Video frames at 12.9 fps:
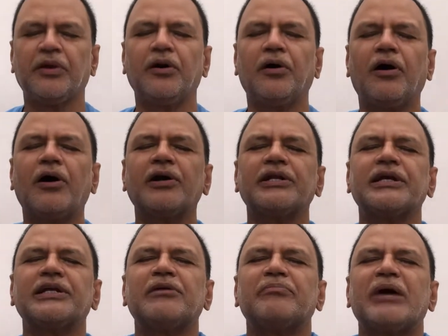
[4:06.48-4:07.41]
Or
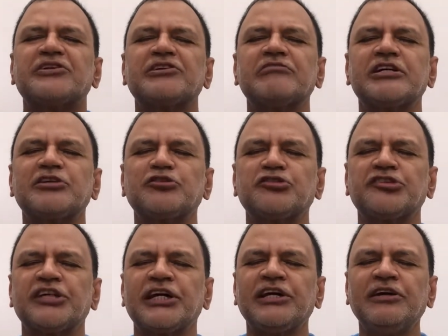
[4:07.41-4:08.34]
in a better way to
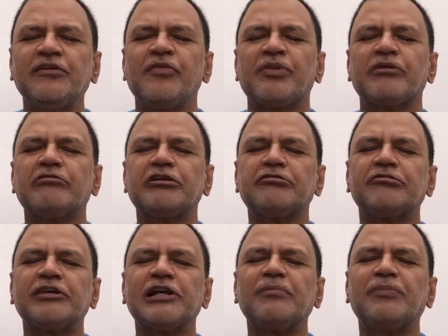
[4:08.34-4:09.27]
say, we
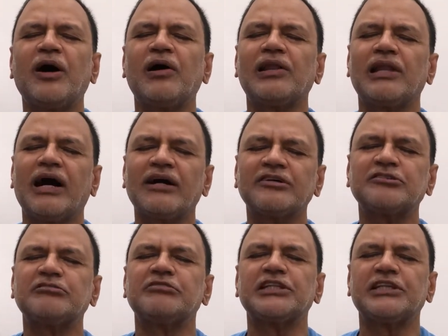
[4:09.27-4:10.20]
fill up our
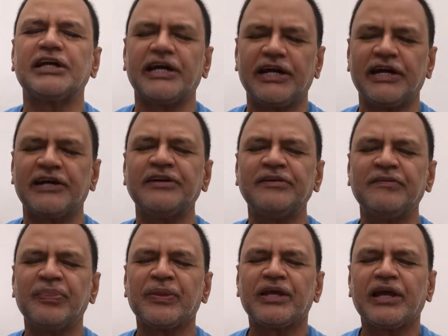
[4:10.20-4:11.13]
lungs with the air,
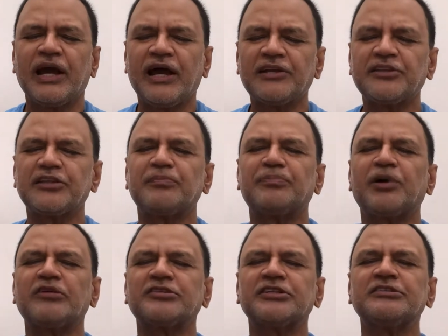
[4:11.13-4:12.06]
and in the
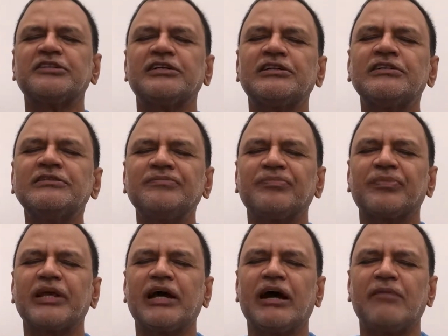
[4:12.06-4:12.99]
process the
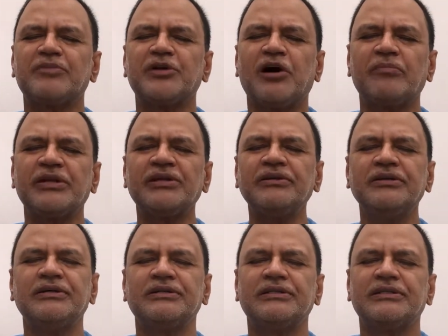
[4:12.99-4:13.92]
abdomen
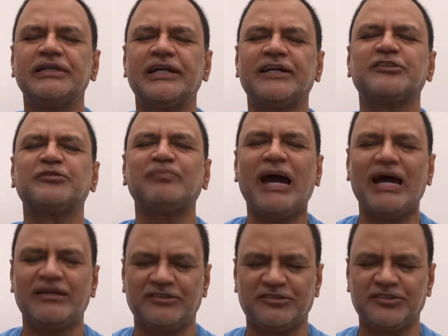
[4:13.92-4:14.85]

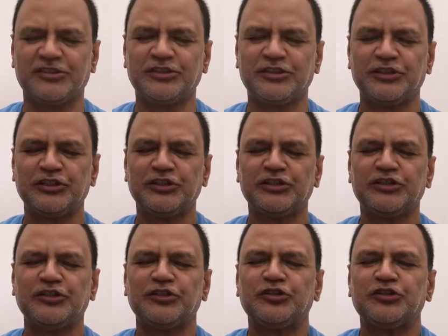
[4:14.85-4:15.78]
expands.
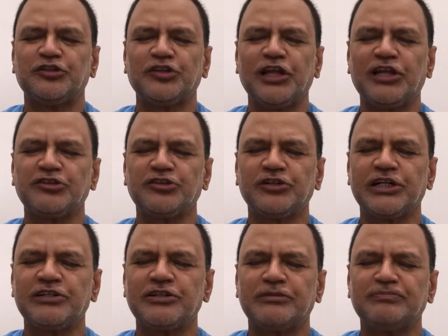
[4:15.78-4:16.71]
So let's do
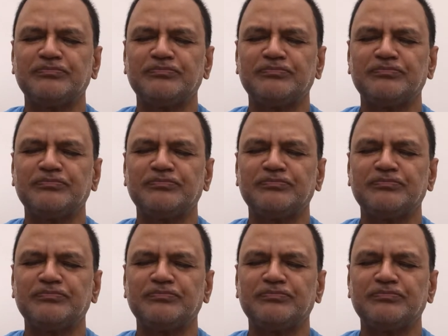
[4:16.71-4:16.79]
it.